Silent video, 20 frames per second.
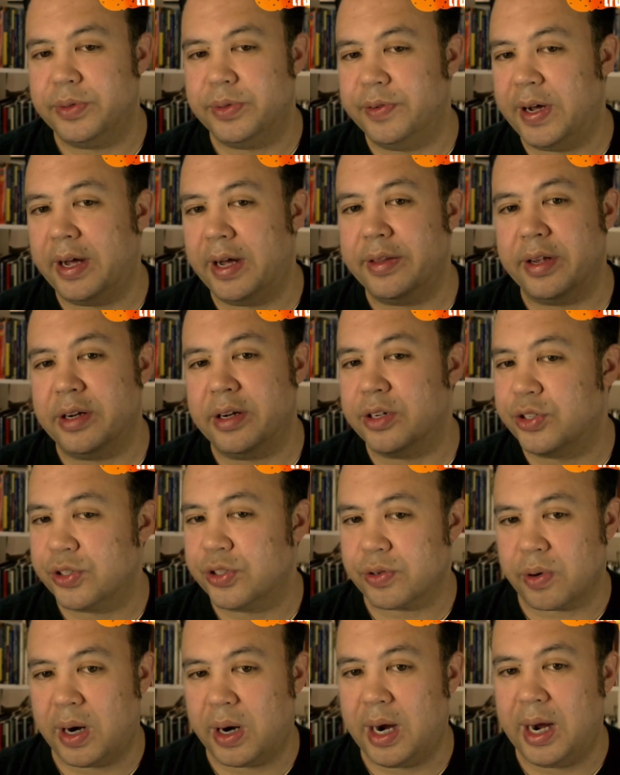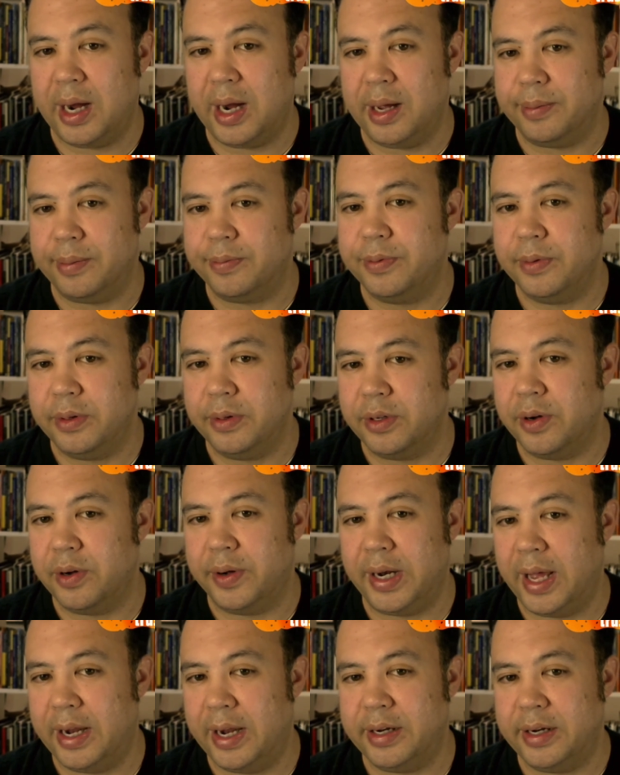of how they describe,
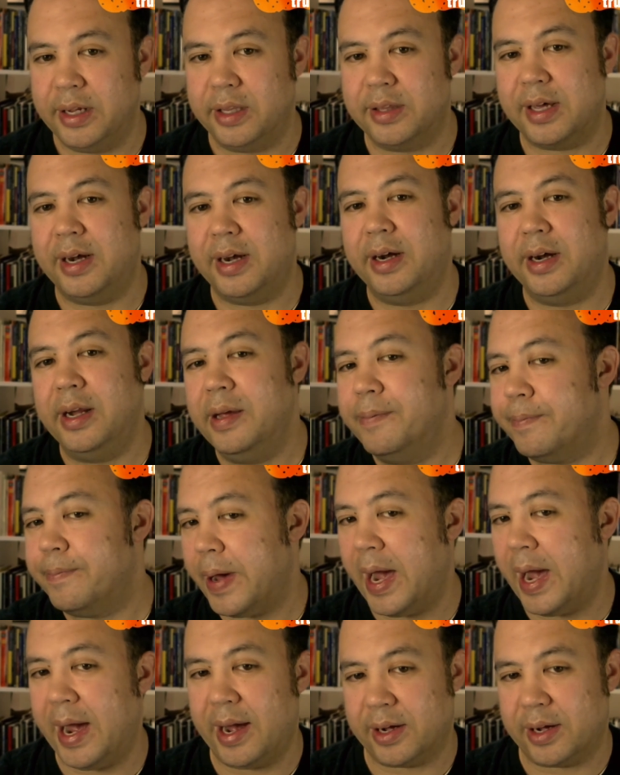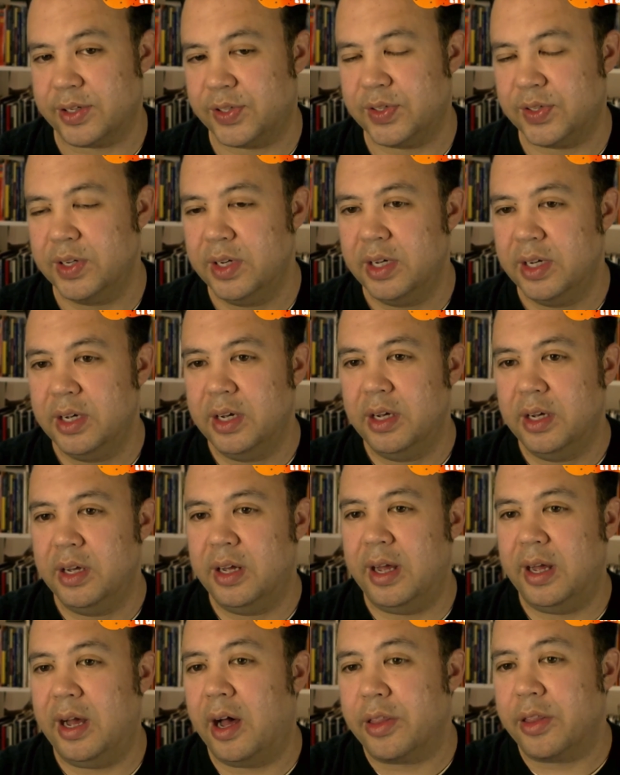an ending that it impacts
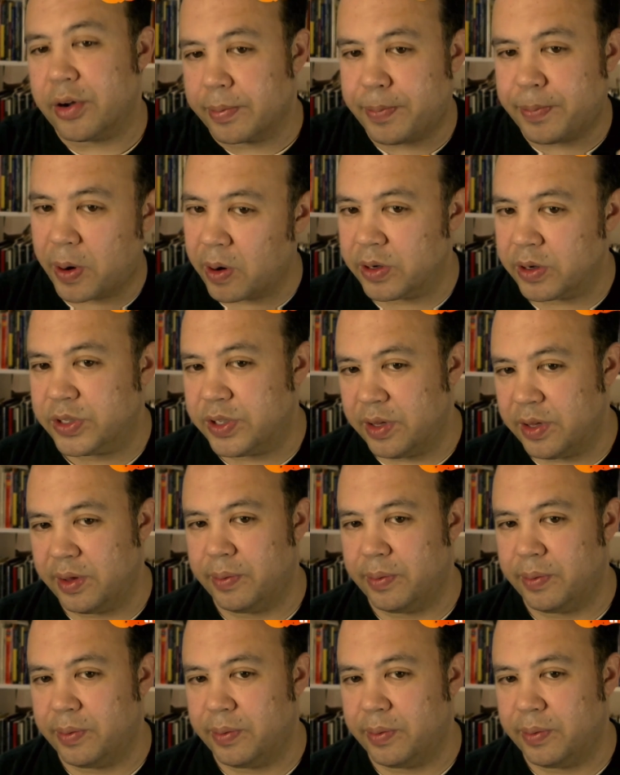other parts of the